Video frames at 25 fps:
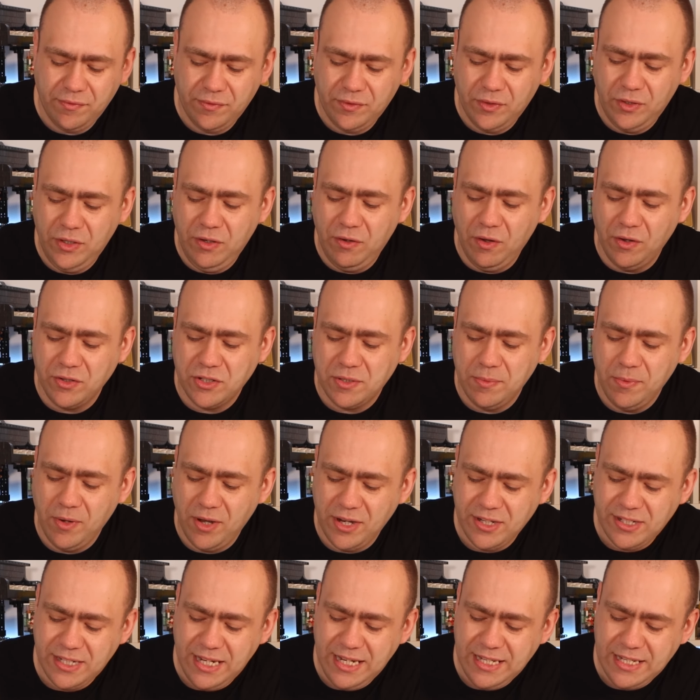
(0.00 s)
You've got some
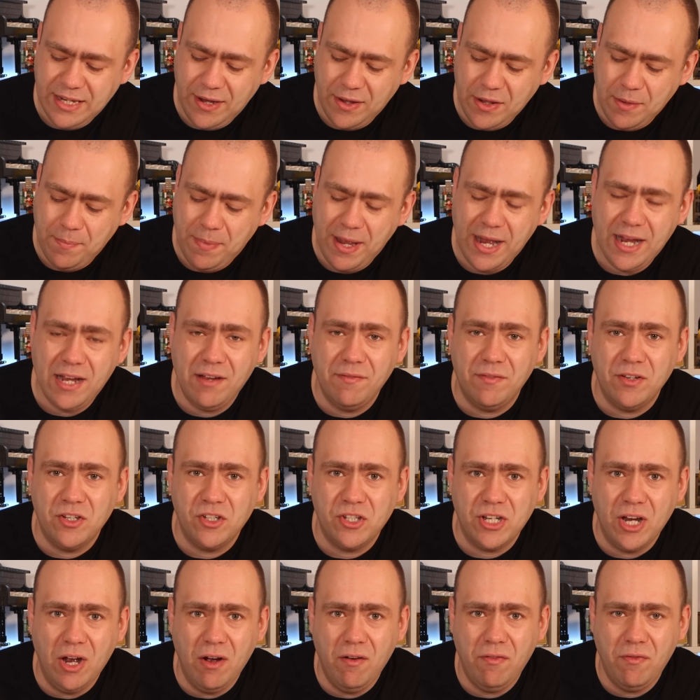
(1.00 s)
nice detail at the back of a
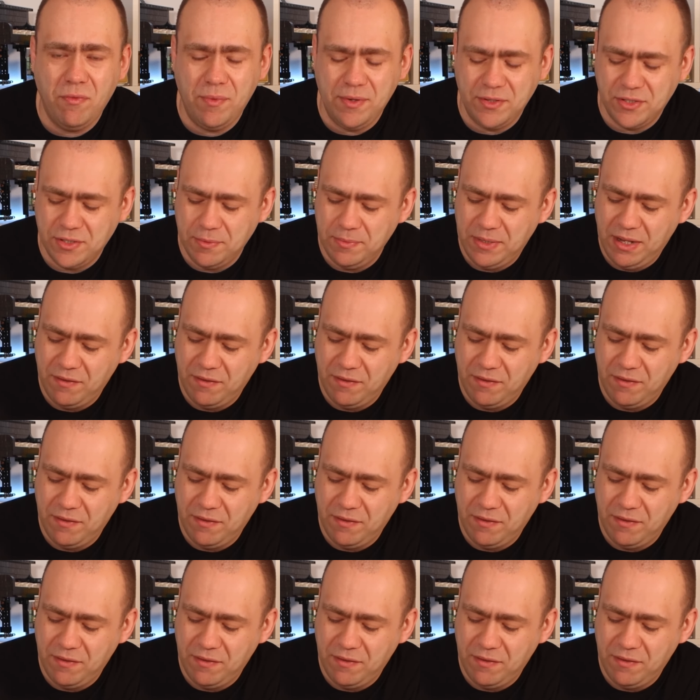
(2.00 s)
shelf with some